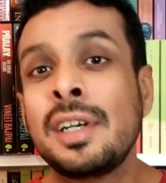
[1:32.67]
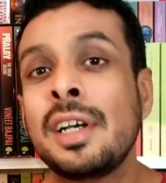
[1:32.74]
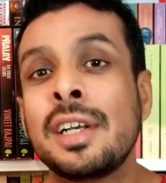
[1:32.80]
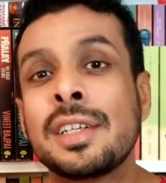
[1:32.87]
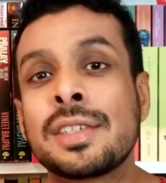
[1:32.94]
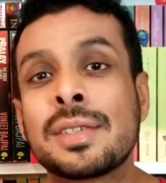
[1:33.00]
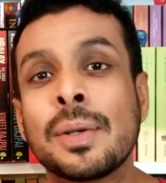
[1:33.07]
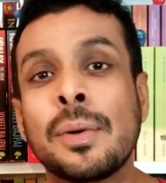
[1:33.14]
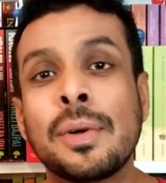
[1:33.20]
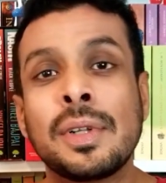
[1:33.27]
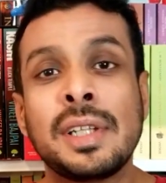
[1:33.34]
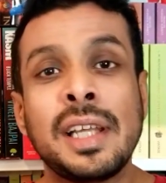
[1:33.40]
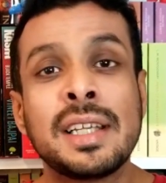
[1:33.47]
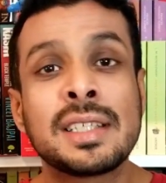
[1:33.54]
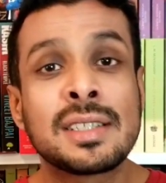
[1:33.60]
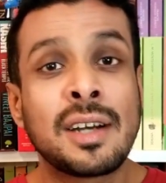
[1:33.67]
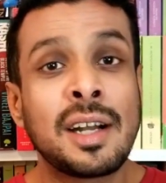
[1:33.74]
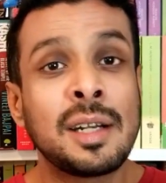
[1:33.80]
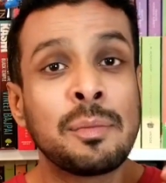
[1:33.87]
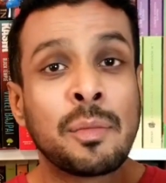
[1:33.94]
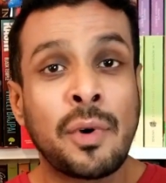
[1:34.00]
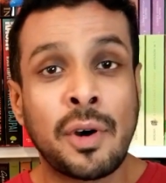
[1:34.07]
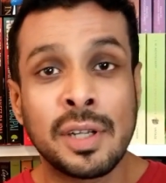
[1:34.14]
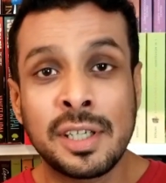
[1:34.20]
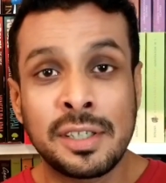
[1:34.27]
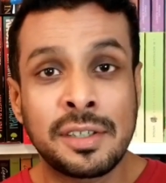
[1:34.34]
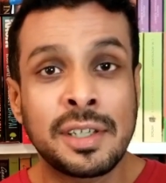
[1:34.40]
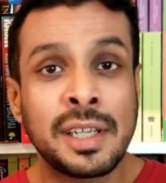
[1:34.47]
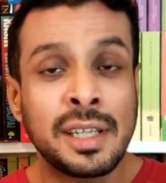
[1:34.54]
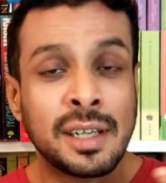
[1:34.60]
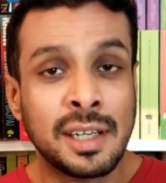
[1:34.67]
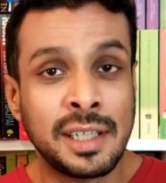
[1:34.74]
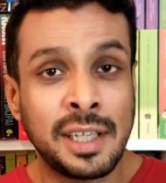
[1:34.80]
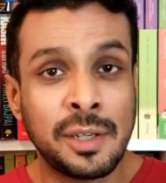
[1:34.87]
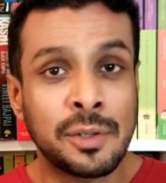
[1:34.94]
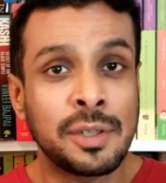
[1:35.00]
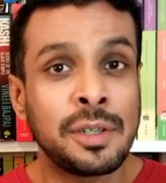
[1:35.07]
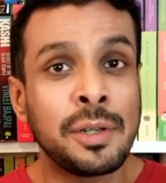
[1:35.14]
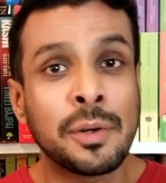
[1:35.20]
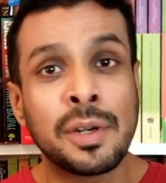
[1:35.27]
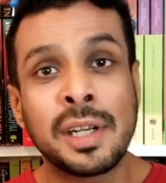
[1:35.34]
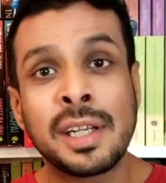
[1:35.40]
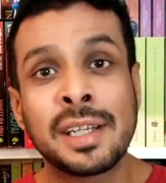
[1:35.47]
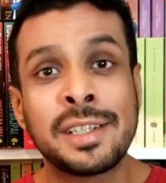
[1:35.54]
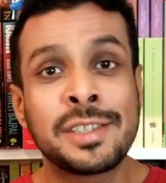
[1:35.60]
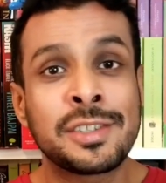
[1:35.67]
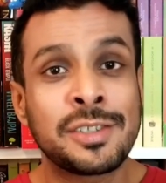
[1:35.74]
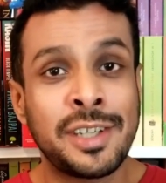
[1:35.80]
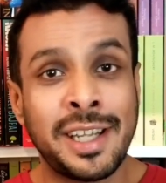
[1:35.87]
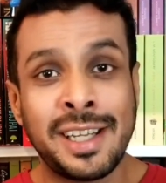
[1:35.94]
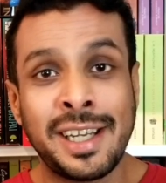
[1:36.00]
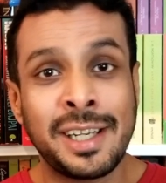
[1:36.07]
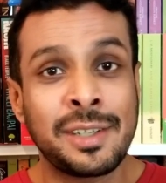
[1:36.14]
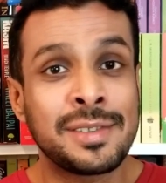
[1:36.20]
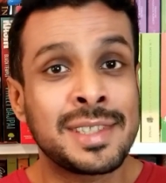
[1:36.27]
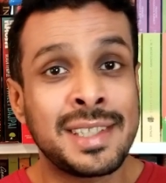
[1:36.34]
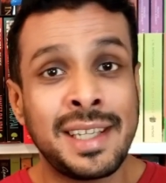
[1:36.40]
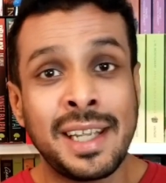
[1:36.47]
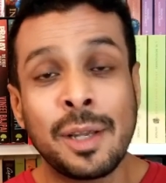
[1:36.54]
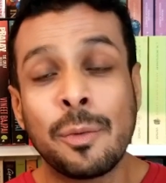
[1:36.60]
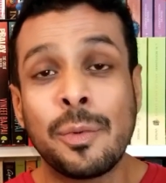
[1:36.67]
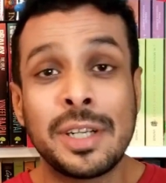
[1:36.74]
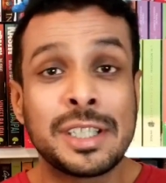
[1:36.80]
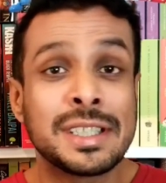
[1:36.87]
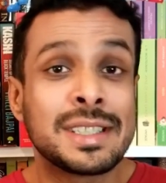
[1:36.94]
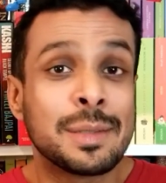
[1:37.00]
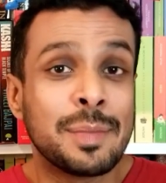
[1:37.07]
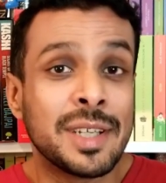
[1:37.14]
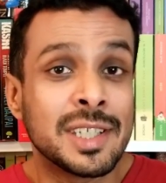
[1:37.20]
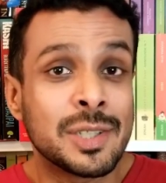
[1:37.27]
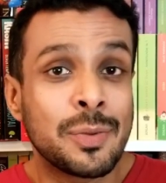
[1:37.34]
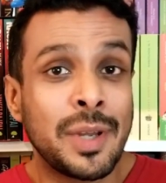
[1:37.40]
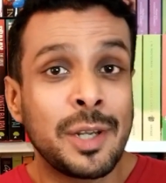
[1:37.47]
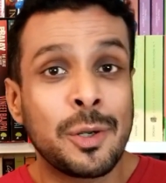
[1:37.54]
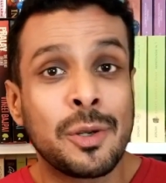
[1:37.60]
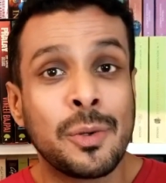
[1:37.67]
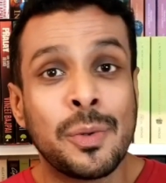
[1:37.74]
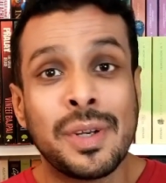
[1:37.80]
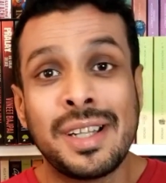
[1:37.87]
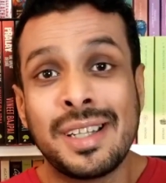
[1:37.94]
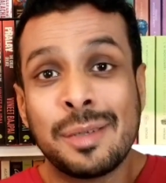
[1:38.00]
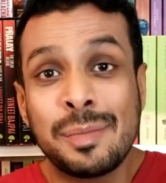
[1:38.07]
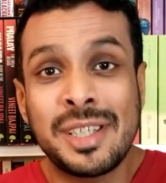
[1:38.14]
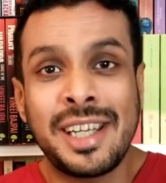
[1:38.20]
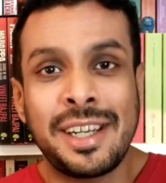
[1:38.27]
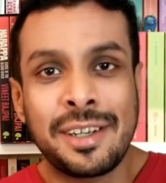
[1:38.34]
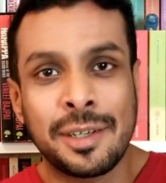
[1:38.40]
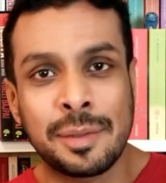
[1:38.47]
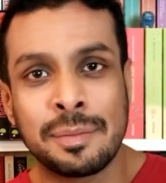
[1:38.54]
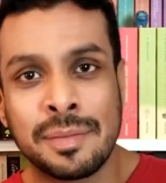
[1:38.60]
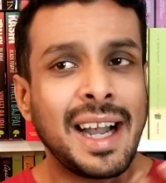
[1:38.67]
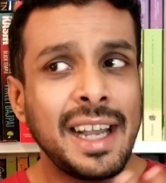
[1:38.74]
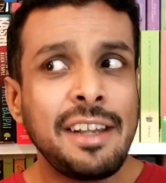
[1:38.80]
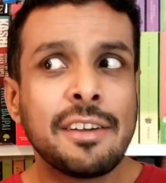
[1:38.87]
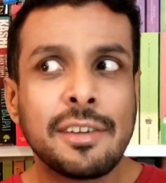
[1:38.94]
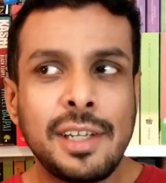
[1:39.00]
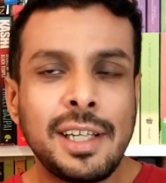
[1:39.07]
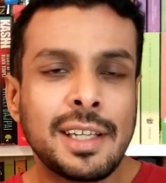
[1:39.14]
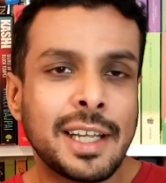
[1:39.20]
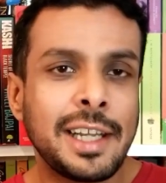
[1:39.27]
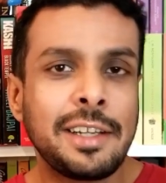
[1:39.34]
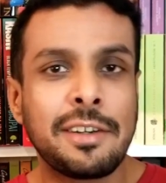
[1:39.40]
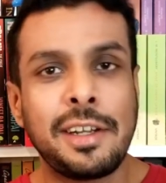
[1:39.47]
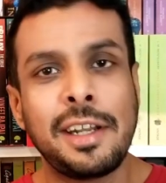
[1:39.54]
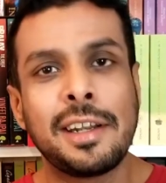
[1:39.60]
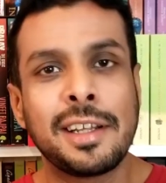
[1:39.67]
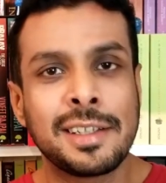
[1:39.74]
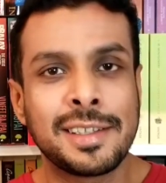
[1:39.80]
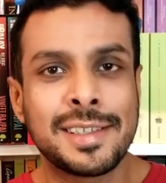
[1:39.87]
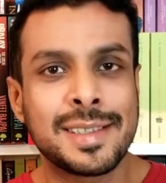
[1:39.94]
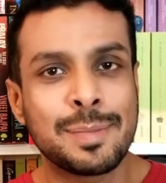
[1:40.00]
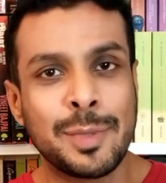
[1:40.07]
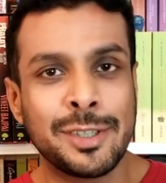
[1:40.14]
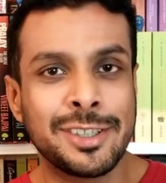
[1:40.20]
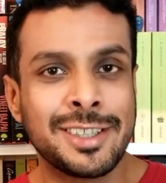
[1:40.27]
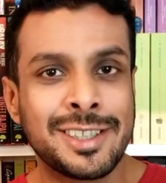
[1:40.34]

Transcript: So they start monitoring Anirudh during his training to see which is the best way to eliminate him. I really liked reading this book.